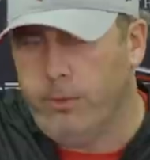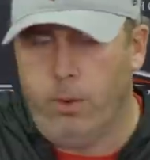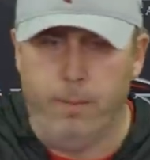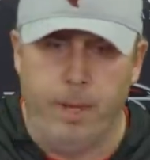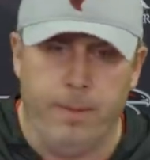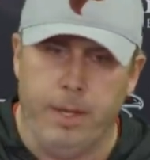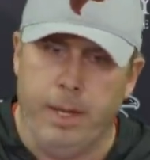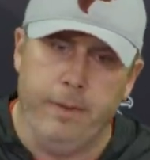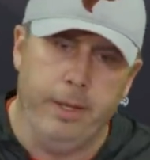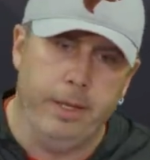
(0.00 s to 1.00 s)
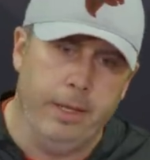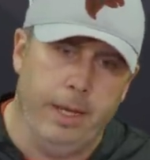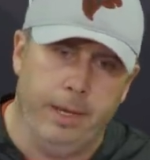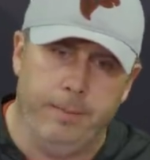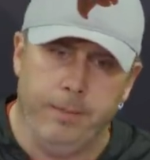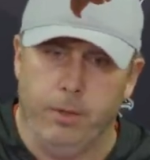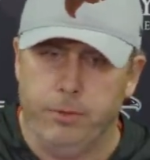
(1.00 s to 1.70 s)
for him maybe. And then, uh, you know,